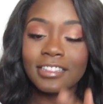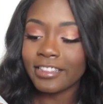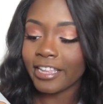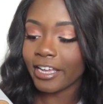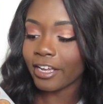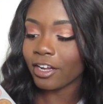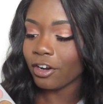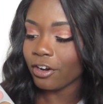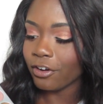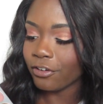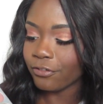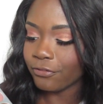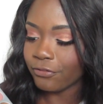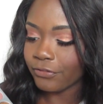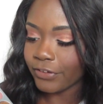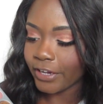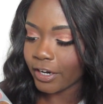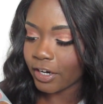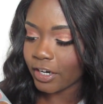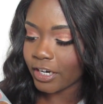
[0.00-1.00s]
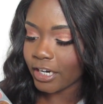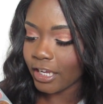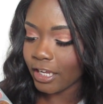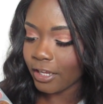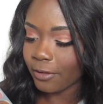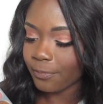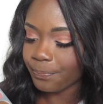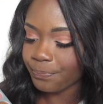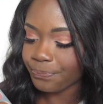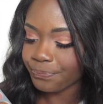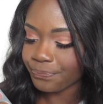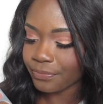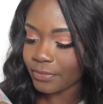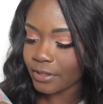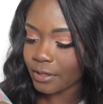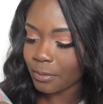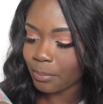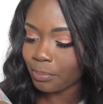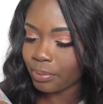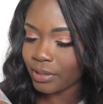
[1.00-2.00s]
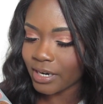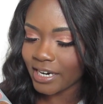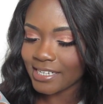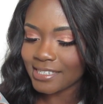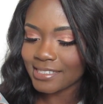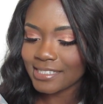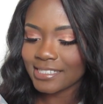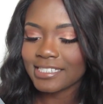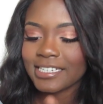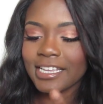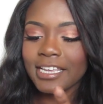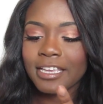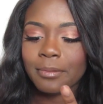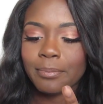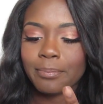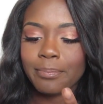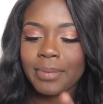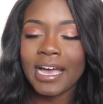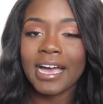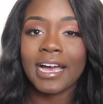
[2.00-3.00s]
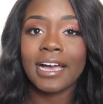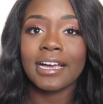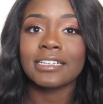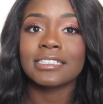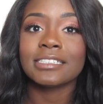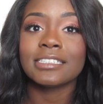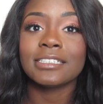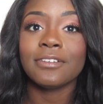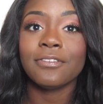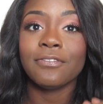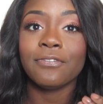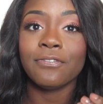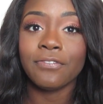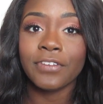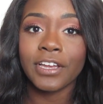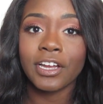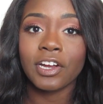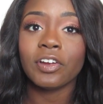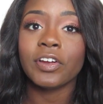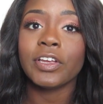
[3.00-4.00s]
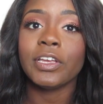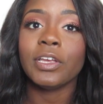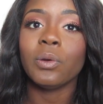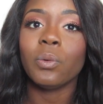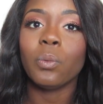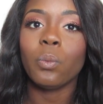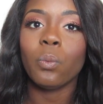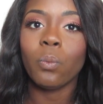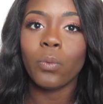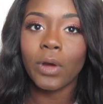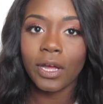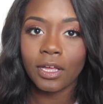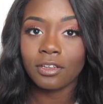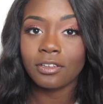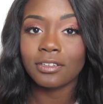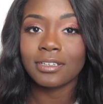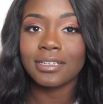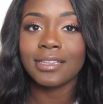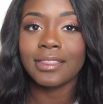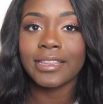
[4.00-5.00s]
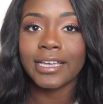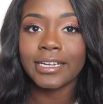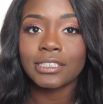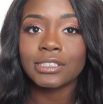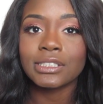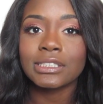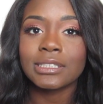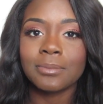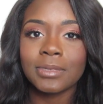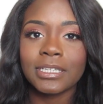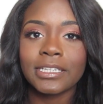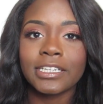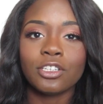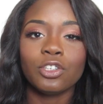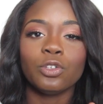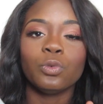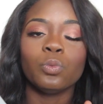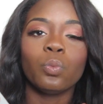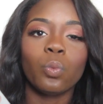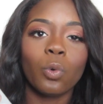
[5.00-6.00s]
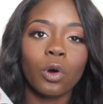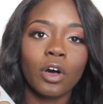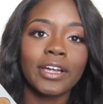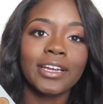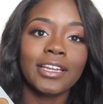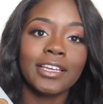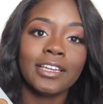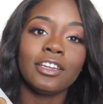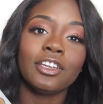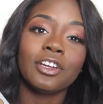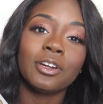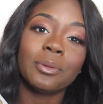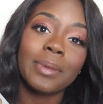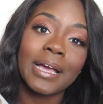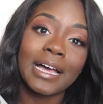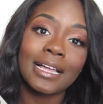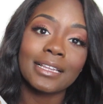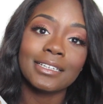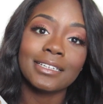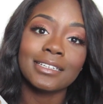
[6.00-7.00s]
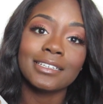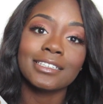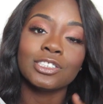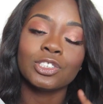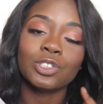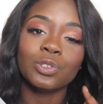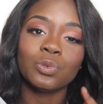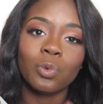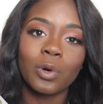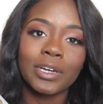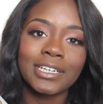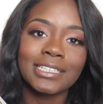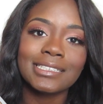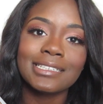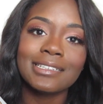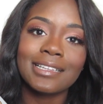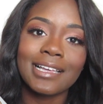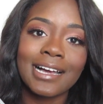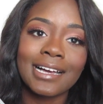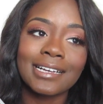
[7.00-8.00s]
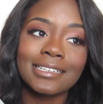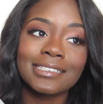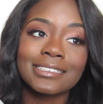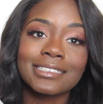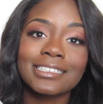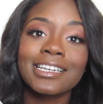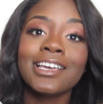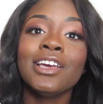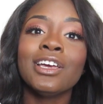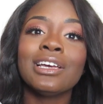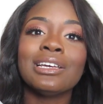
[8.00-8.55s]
They are very pressed and packed very well, and that is something that you want in your palette because you want it to last.